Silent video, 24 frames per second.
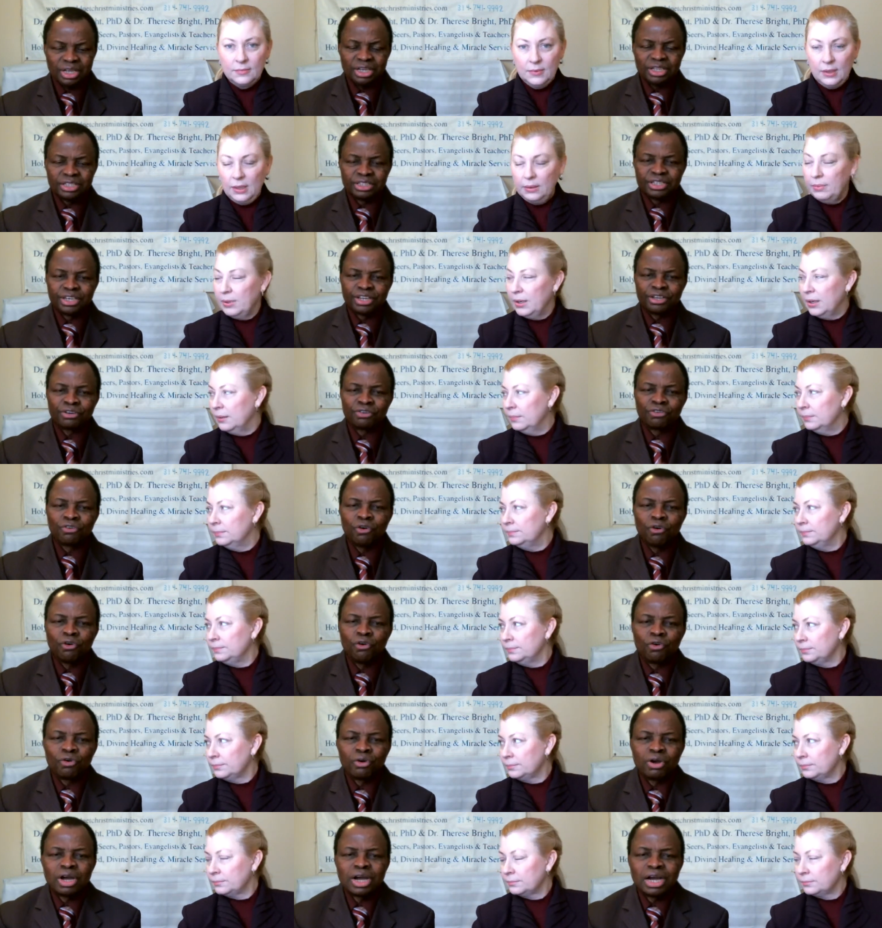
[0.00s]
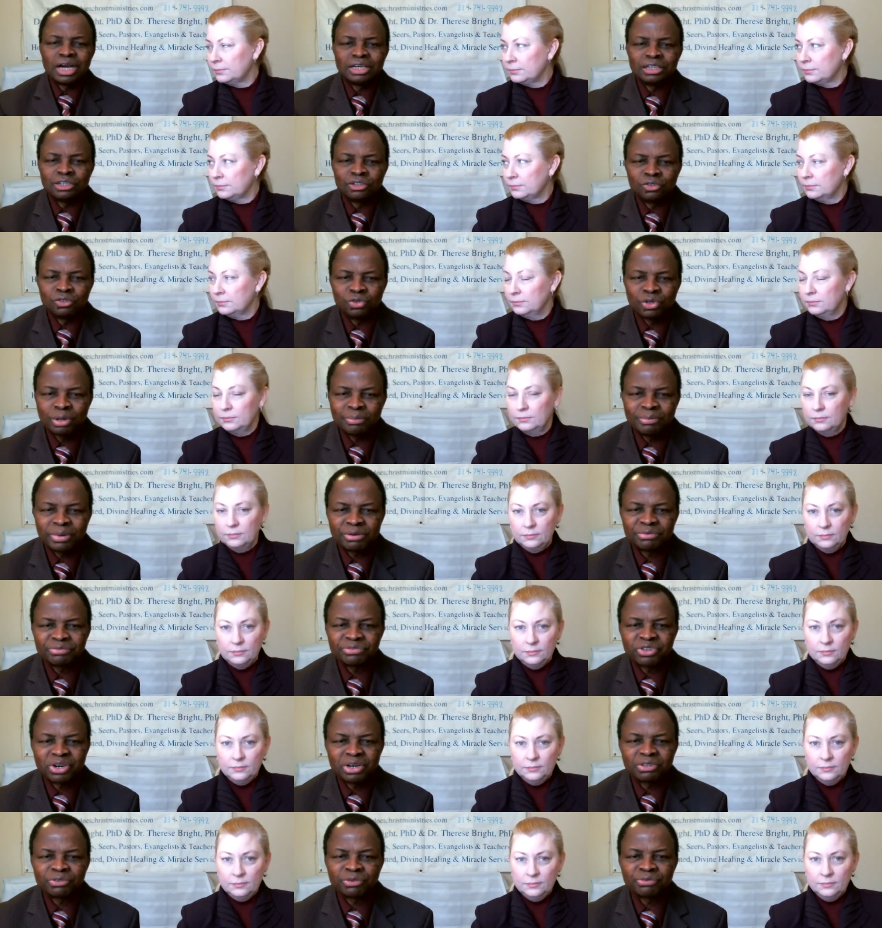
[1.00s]
Speaker 1: Amen. They go, hallelujah, by
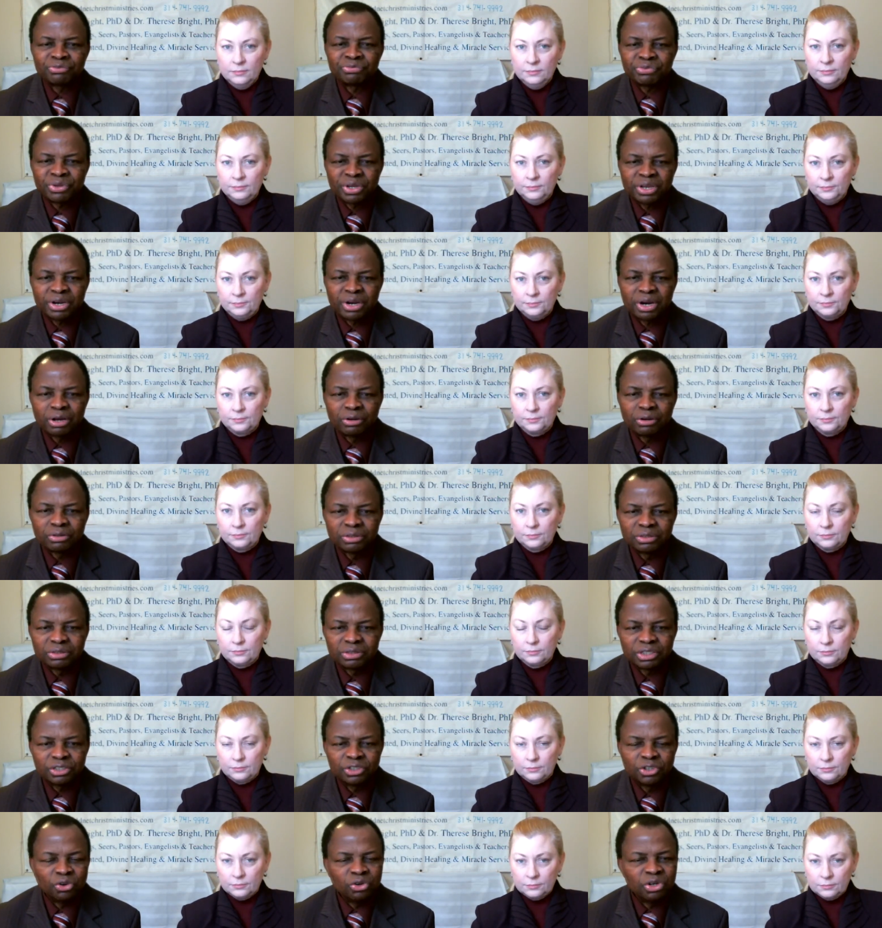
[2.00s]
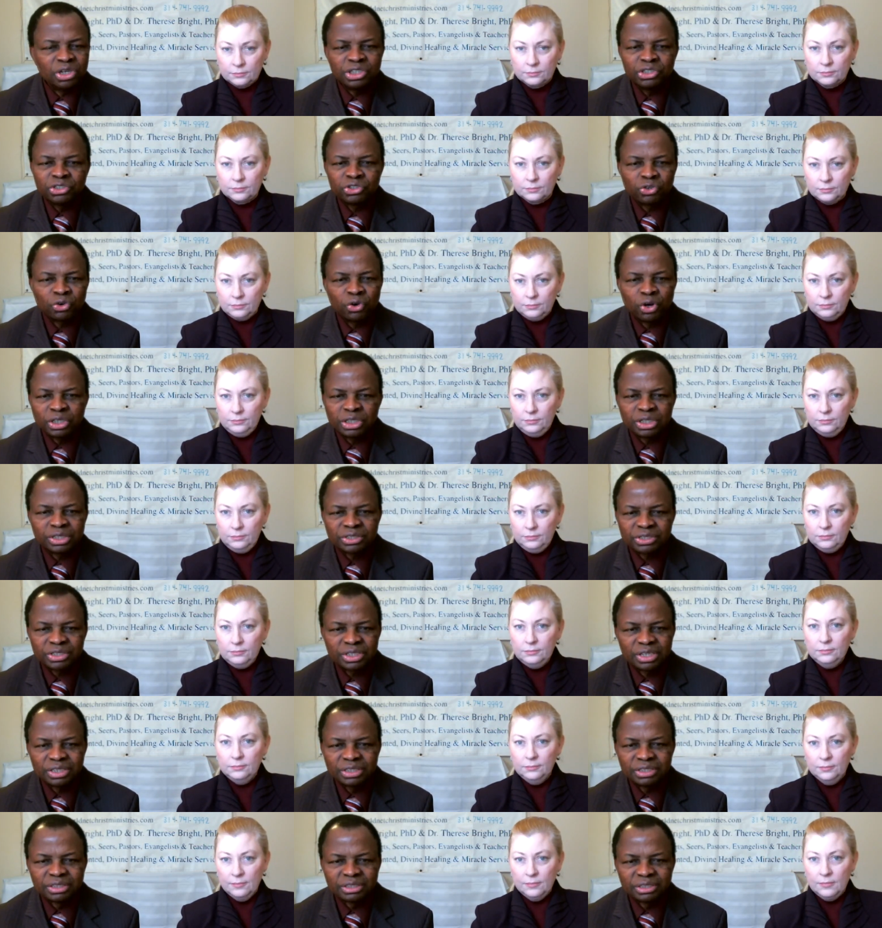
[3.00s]
trying to figure out. Say, don't need your
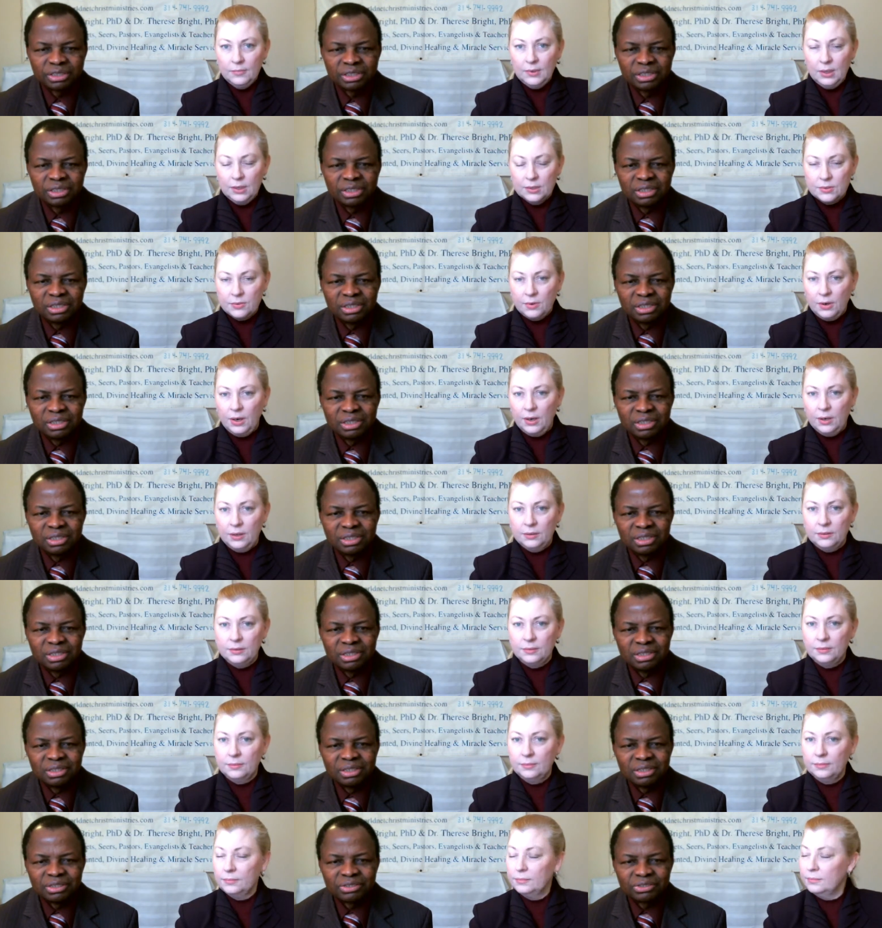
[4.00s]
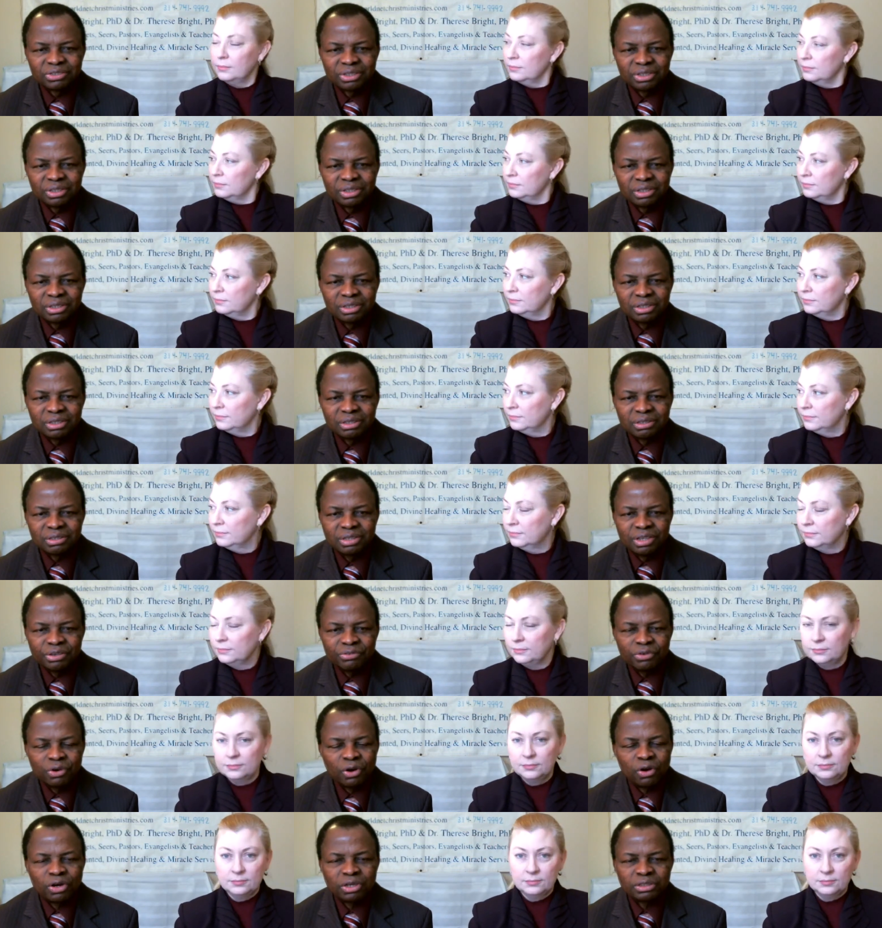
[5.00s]
understanding. That's right. See,
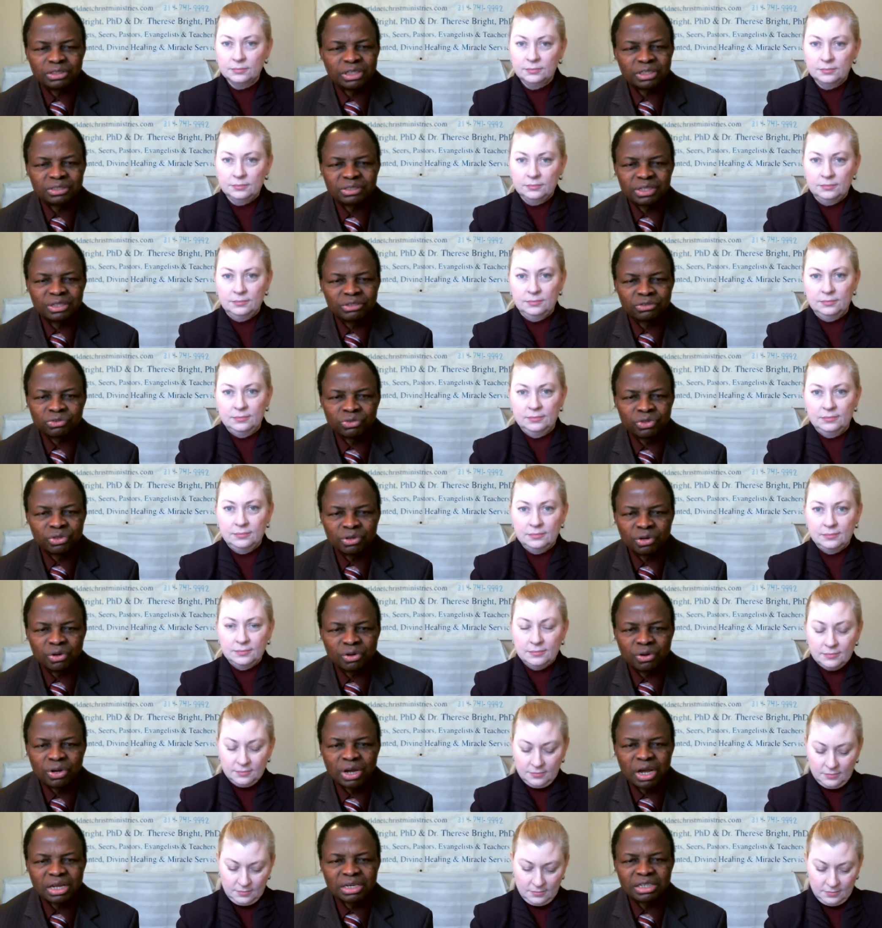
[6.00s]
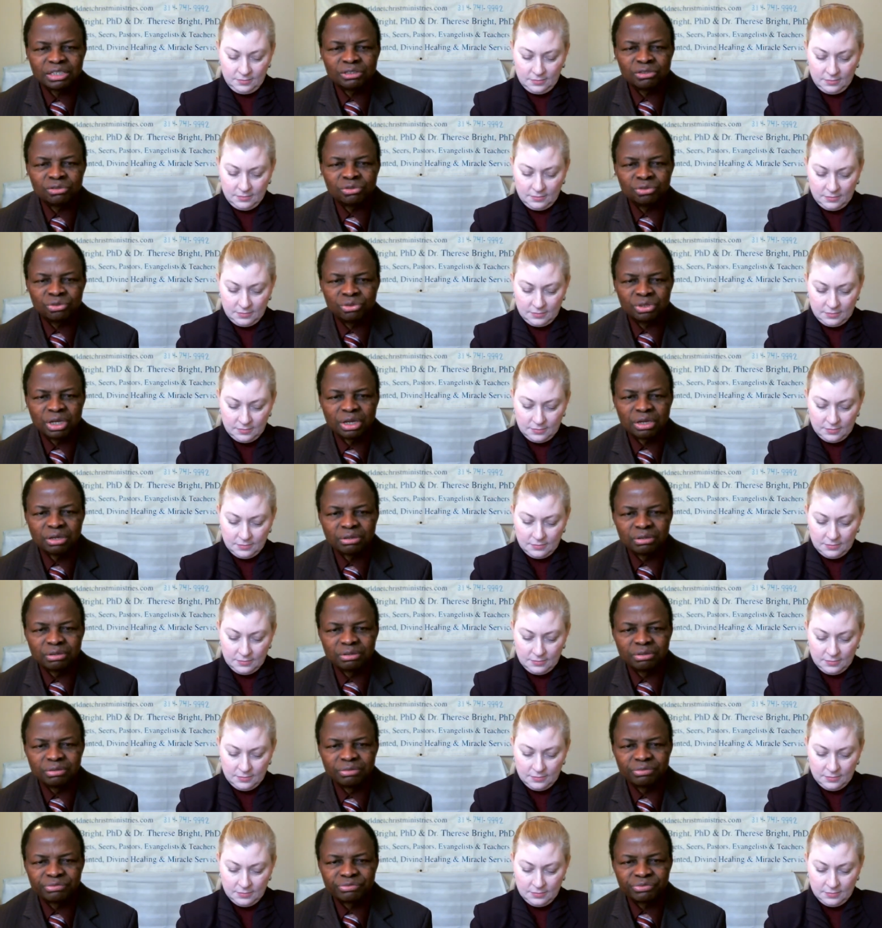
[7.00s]
give your understanding to the Lord, hallelujah.
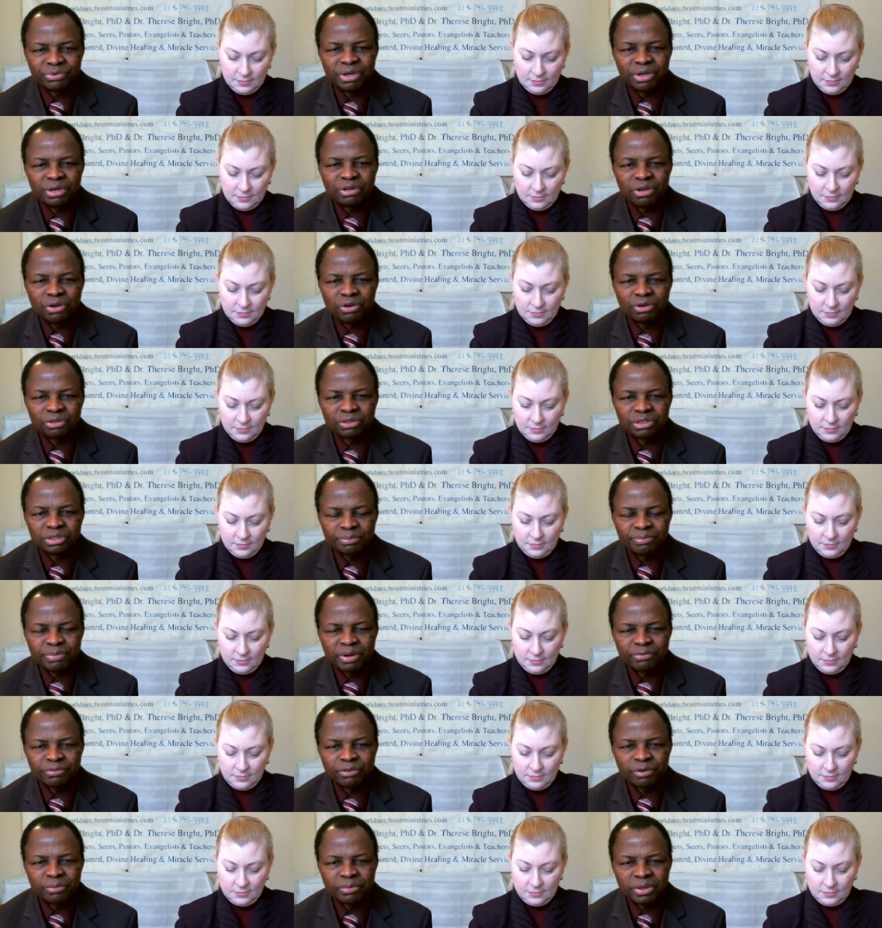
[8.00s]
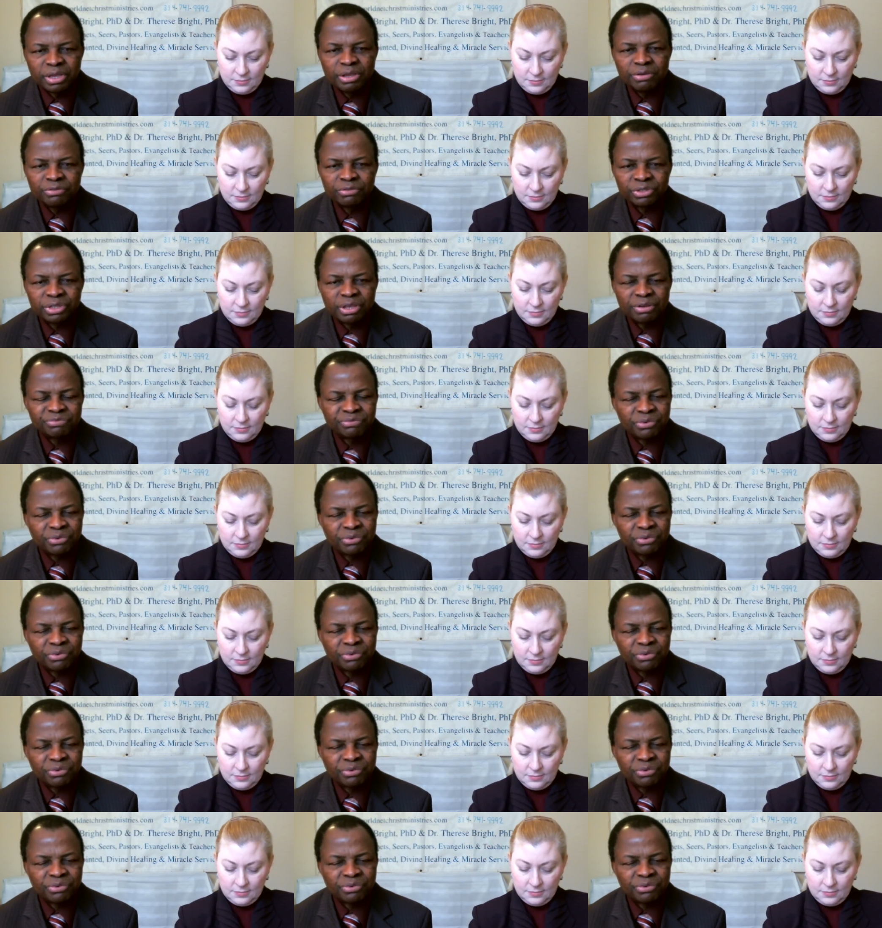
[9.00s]
Fear God, depart from evil. The